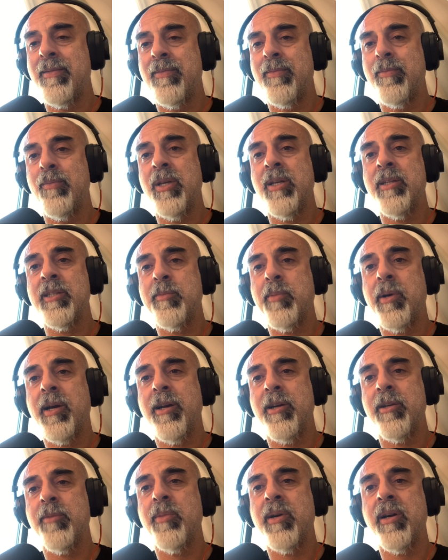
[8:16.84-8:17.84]
be
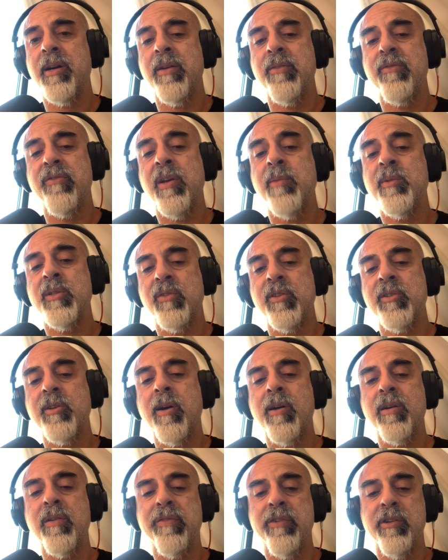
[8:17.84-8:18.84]
inspired by famous
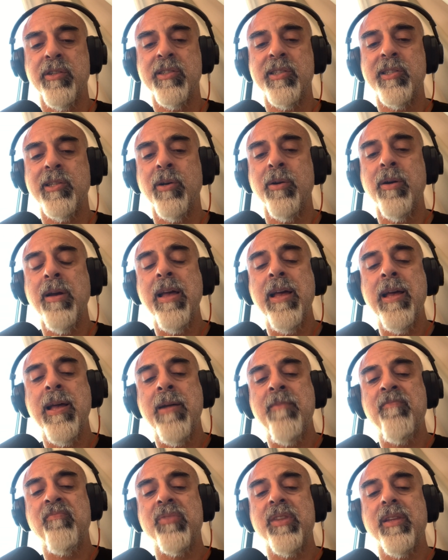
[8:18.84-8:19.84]
photographers. So
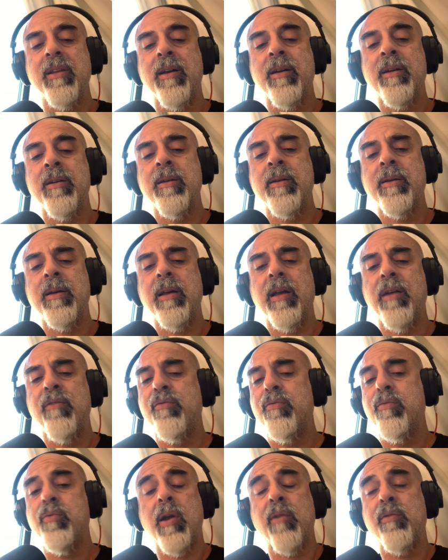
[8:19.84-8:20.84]

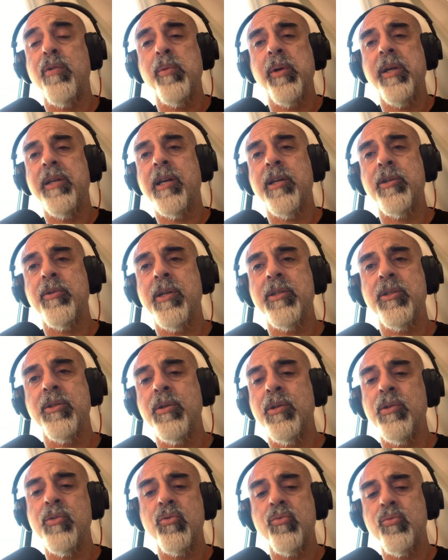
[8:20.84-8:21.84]
every week I try to
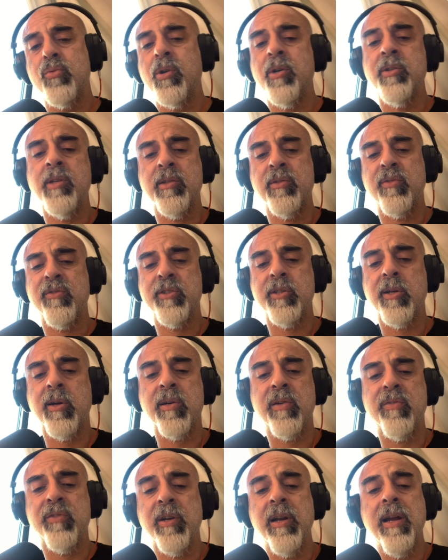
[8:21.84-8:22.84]
go through another
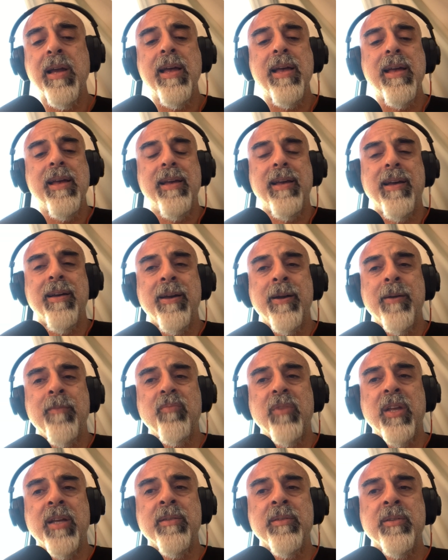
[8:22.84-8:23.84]
photographer.
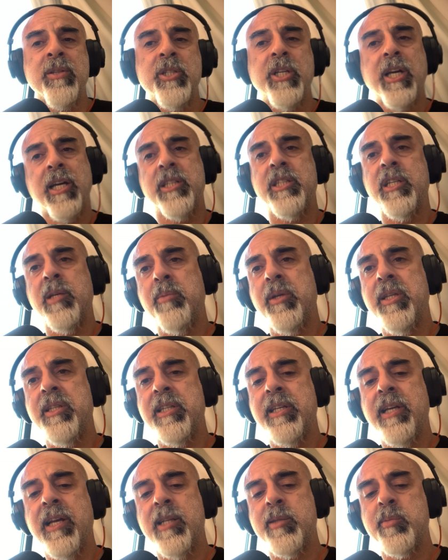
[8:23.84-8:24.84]
And
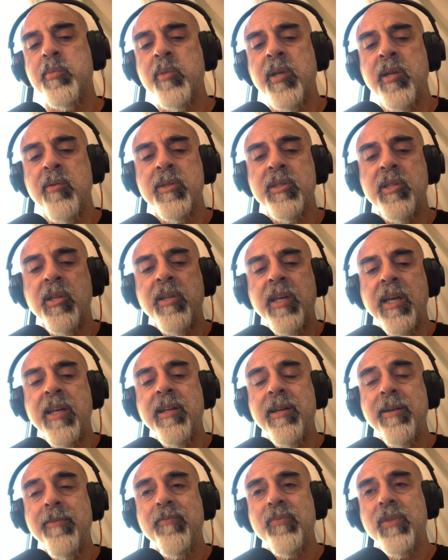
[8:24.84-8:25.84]
ChatGPT helps me with the
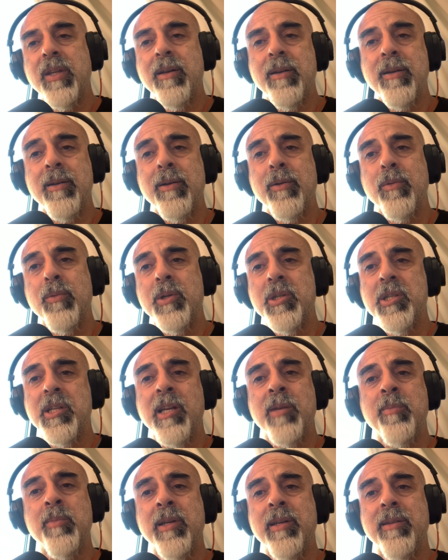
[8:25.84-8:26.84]
data, which
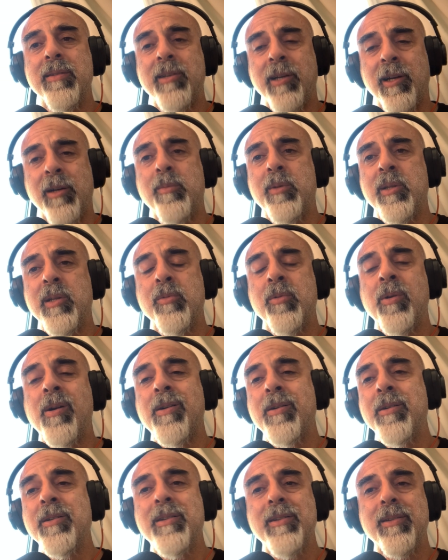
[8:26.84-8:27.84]
can be terribly
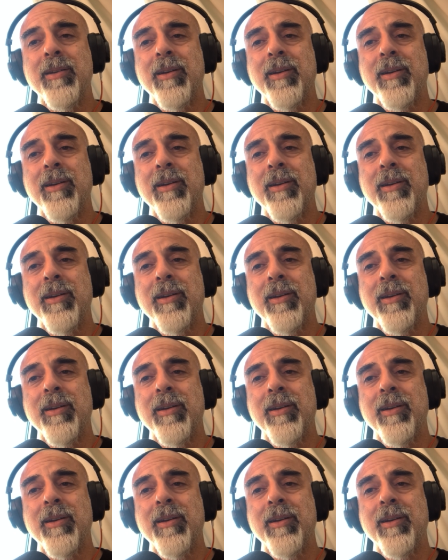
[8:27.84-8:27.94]
wrong,